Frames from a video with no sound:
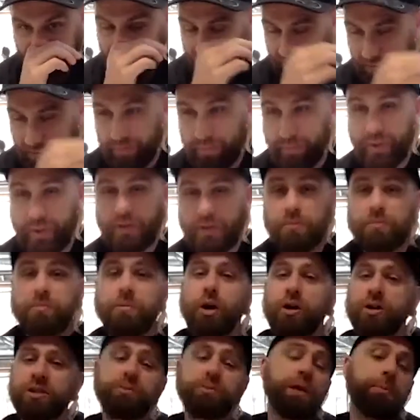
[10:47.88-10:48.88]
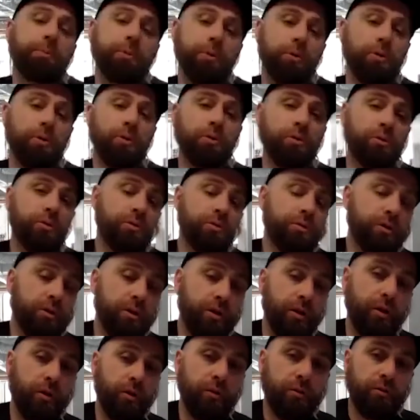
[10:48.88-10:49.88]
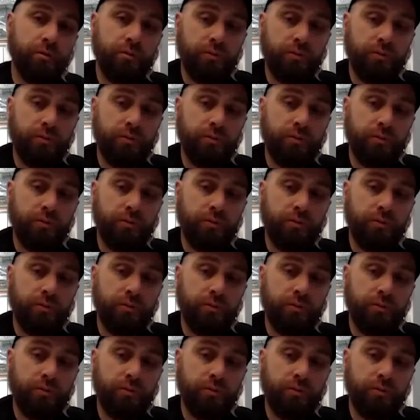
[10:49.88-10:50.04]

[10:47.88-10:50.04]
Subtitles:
But most people, you